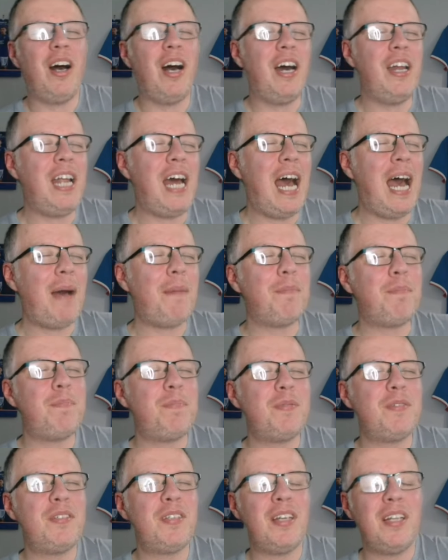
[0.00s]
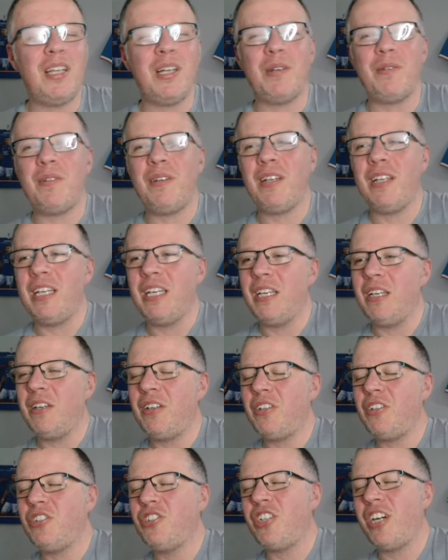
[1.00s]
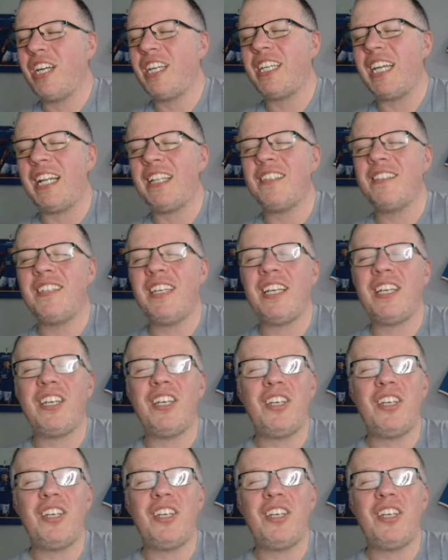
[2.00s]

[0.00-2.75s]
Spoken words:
an absolutely gigantic,